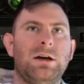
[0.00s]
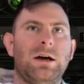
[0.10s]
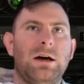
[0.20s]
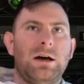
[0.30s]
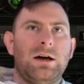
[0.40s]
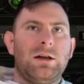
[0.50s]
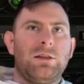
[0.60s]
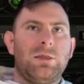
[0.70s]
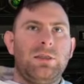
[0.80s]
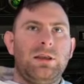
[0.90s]

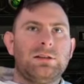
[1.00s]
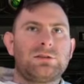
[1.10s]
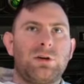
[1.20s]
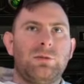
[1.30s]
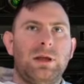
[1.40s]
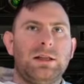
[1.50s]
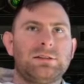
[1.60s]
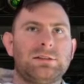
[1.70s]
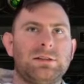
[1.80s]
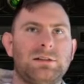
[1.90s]
The storm
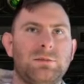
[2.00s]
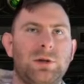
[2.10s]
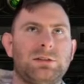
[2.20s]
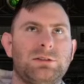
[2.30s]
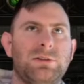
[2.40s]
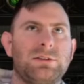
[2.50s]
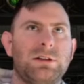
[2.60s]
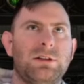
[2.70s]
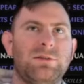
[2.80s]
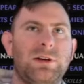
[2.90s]
lance does a bunch of
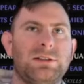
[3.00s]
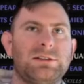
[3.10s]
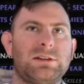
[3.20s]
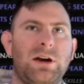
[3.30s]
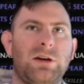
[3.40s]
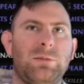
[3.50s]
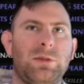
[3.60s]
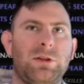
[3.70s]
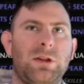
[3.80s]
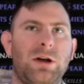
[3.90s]
physical at the very start.
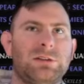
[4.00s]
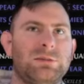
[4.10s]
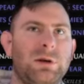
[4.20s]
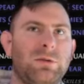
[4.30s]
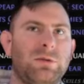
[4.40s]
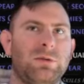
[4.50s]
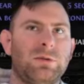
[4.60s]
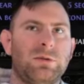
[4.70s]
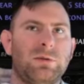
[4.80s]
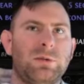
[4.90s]
The large spear,
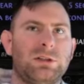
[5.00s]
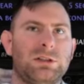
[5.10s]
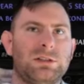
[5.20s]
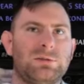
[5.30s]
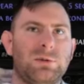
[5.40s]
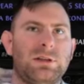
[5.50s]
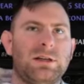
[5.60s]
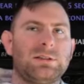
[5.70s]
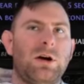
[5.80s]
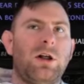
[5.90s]
which is what
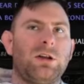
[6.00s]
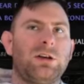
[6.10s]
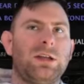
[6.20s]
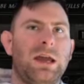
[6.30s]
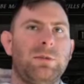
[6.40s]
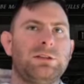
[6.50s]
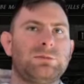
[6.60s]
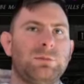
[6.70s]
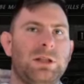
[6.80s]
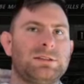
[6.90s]
does all your
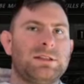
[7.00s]
damage plus the